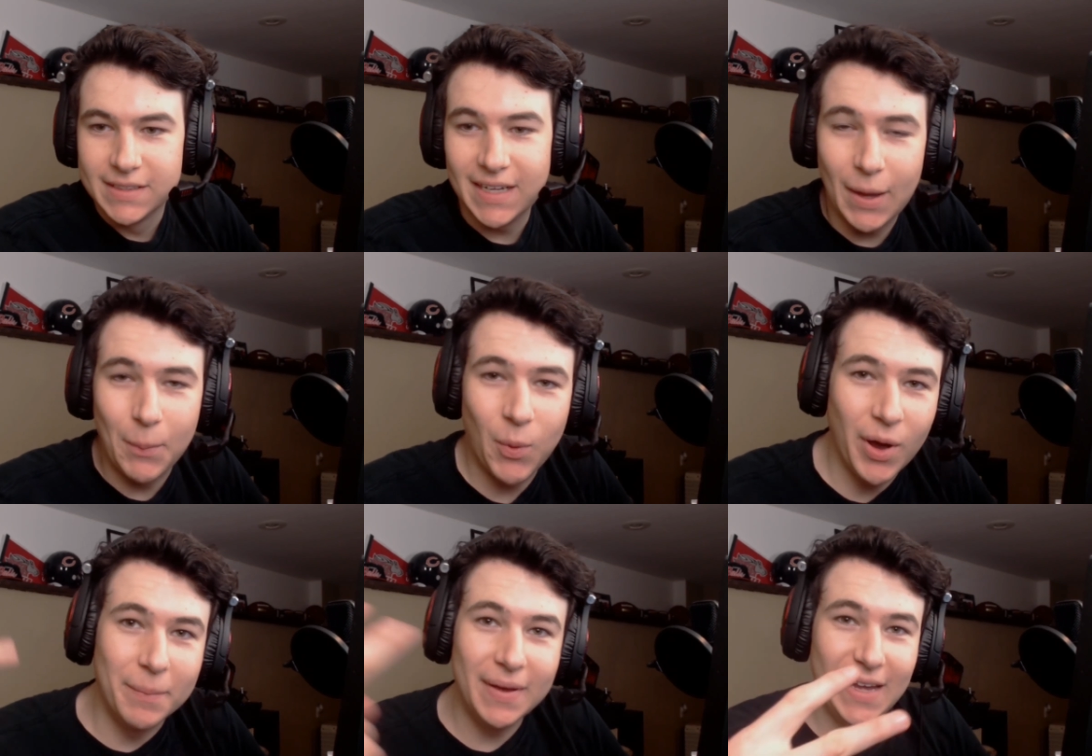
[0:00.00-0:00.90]
Second
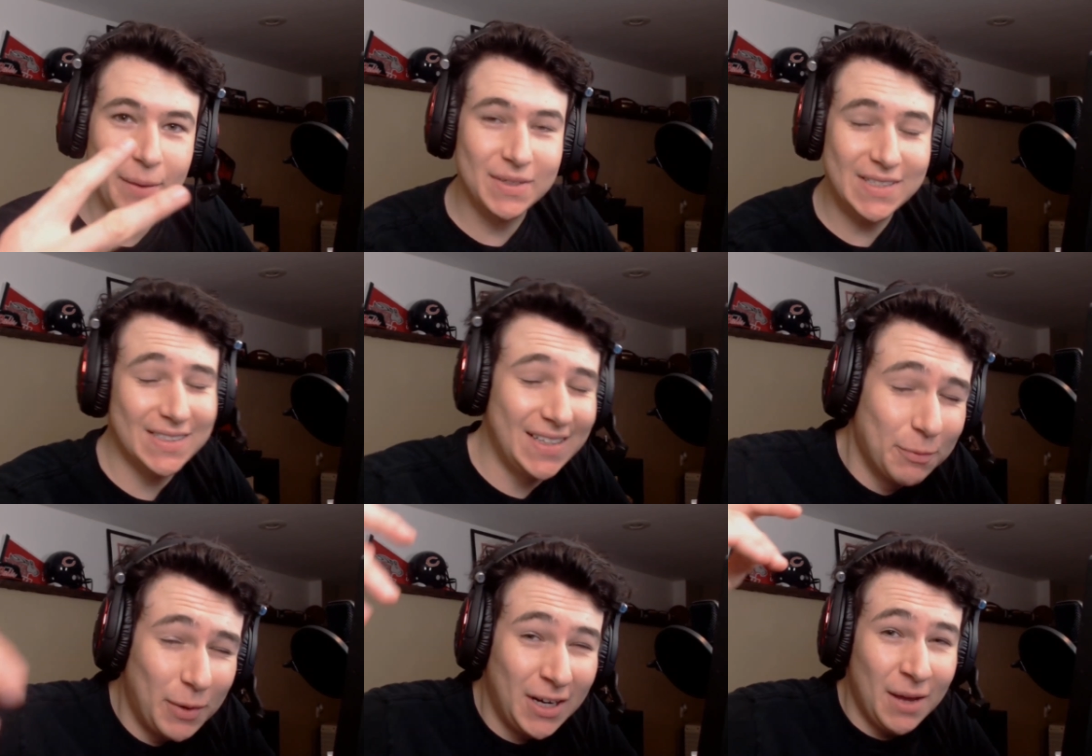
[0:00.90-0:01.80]
point, mid-game
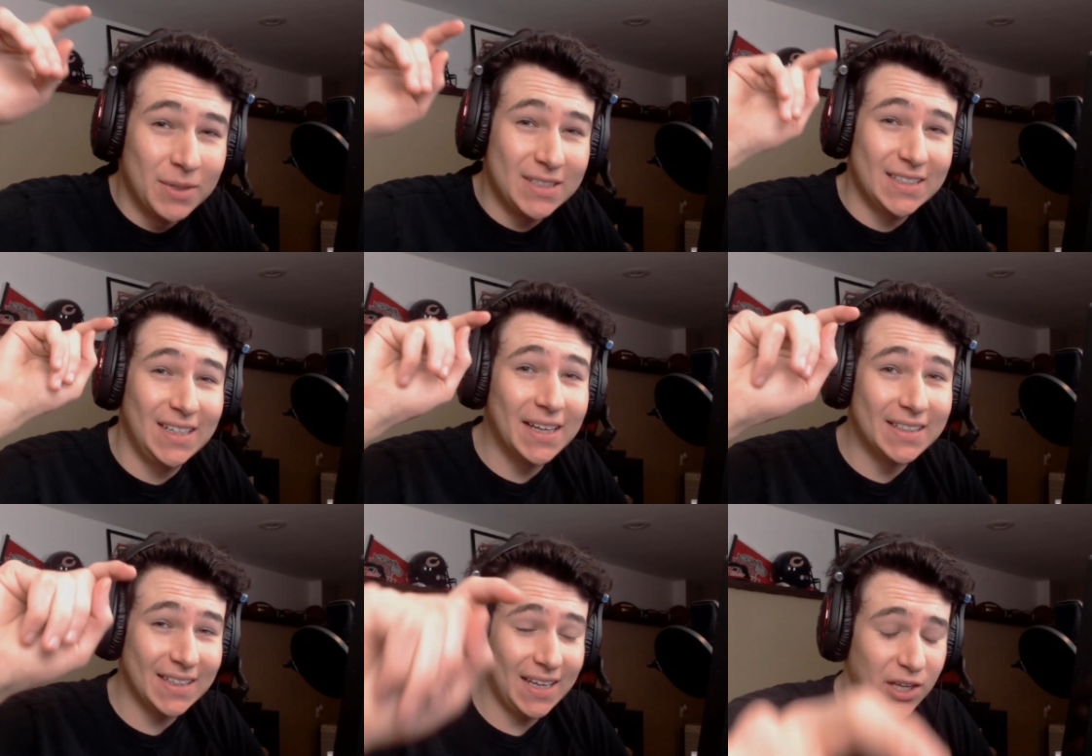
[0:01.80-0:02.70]
positioning. Mid-game positioning
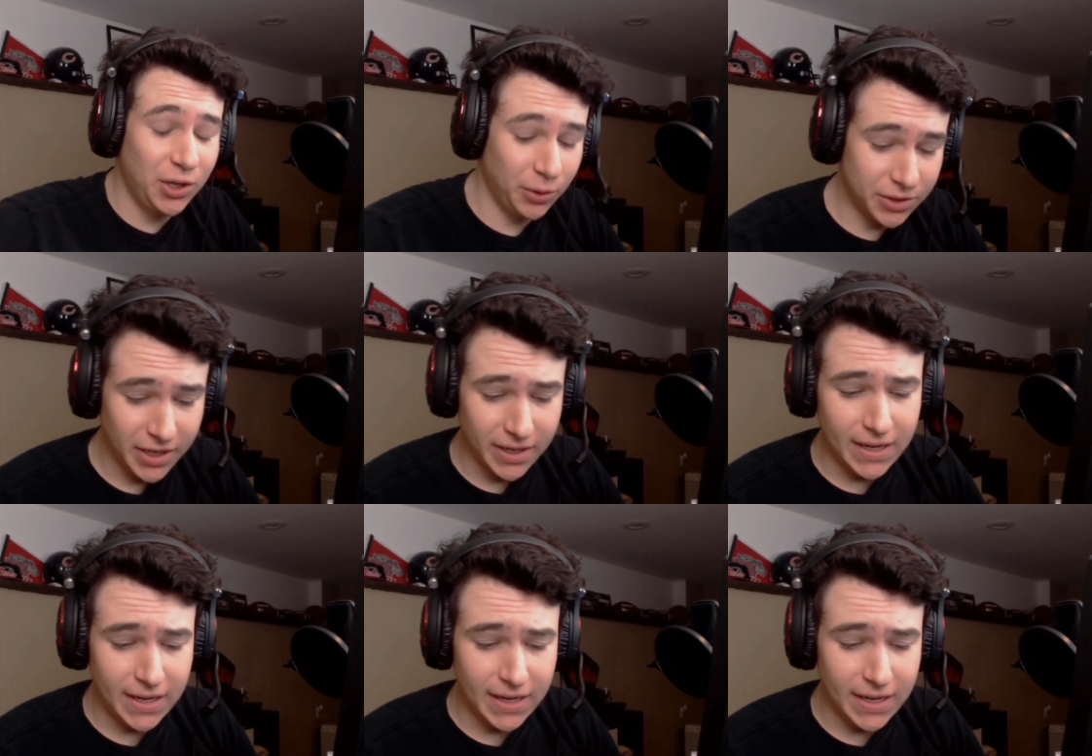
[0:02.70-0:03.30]
is huge.